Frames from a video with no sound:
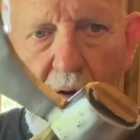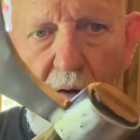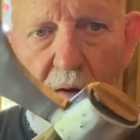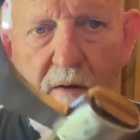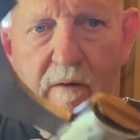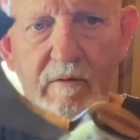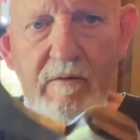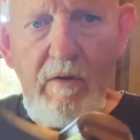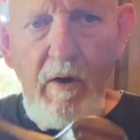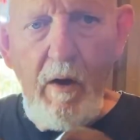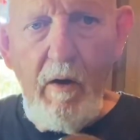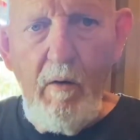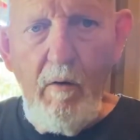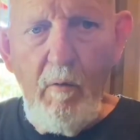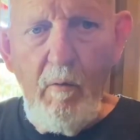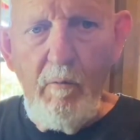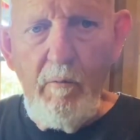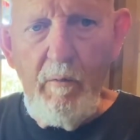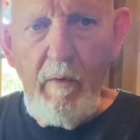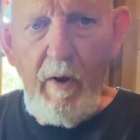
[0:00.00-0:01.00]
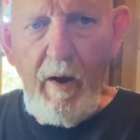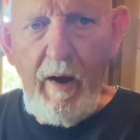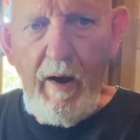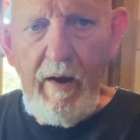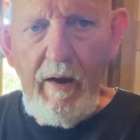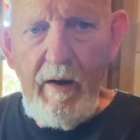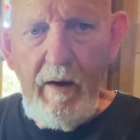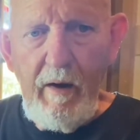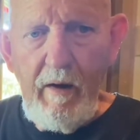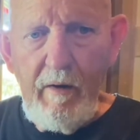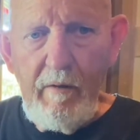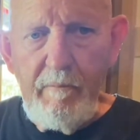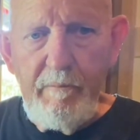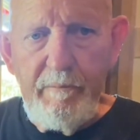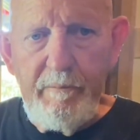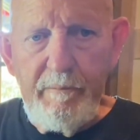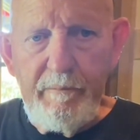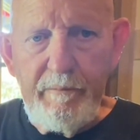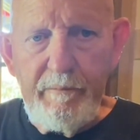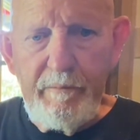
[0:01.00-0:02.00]
So I
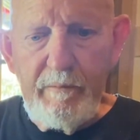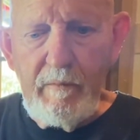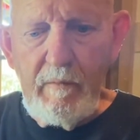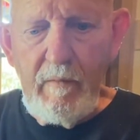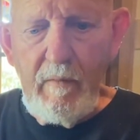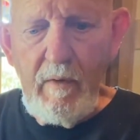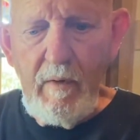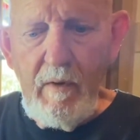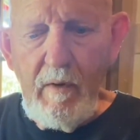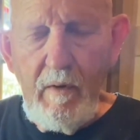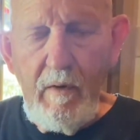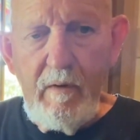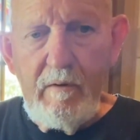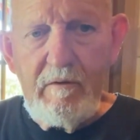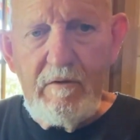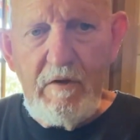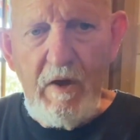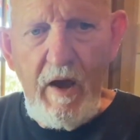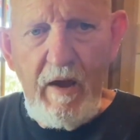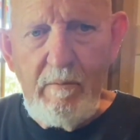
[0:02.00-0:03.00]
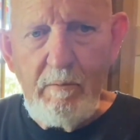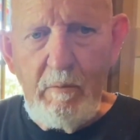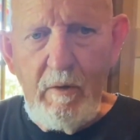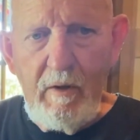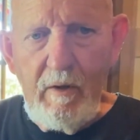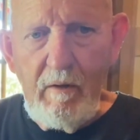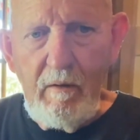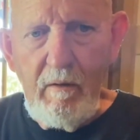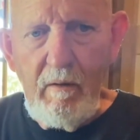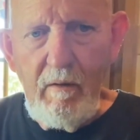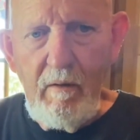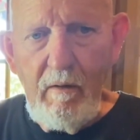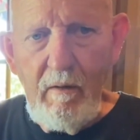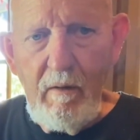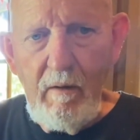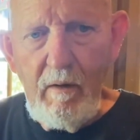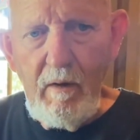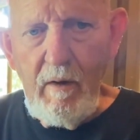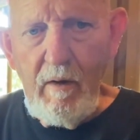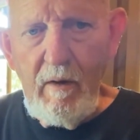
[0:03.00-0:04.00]
shaped it.
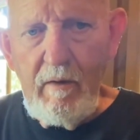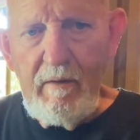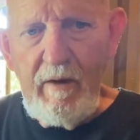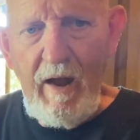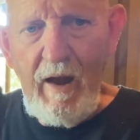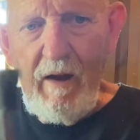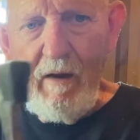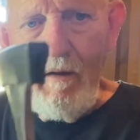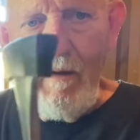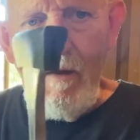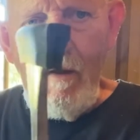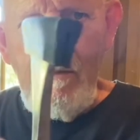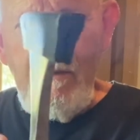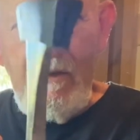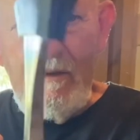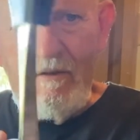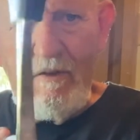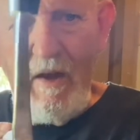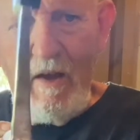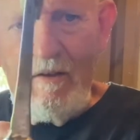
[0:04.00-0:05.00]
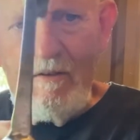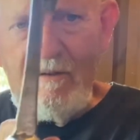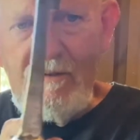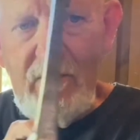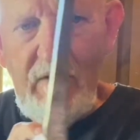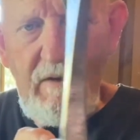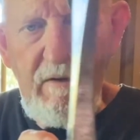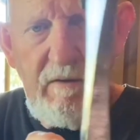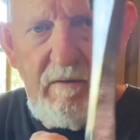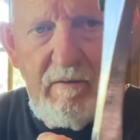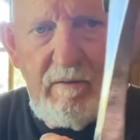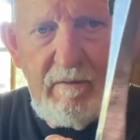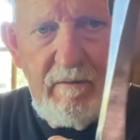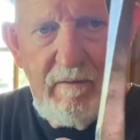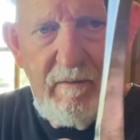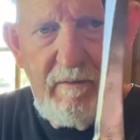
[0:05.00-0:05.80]
Now this thing's still